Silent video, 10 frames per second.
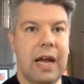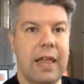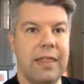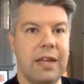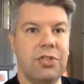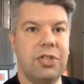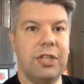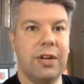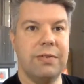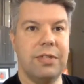And then
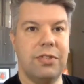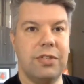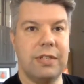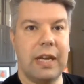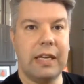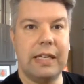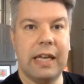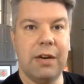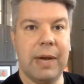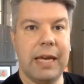she goes and she's like,
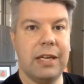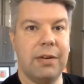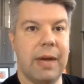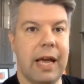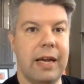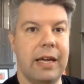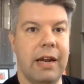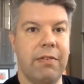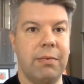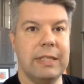get away, get away.
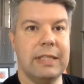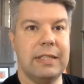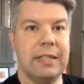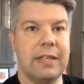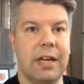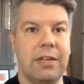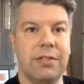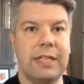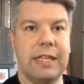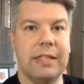And everyone doesn't
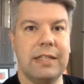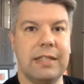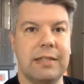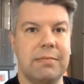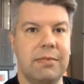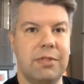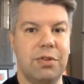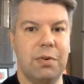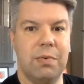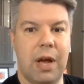understand this is
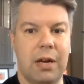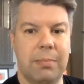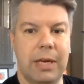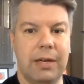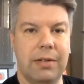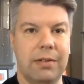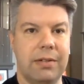Deuteronomy.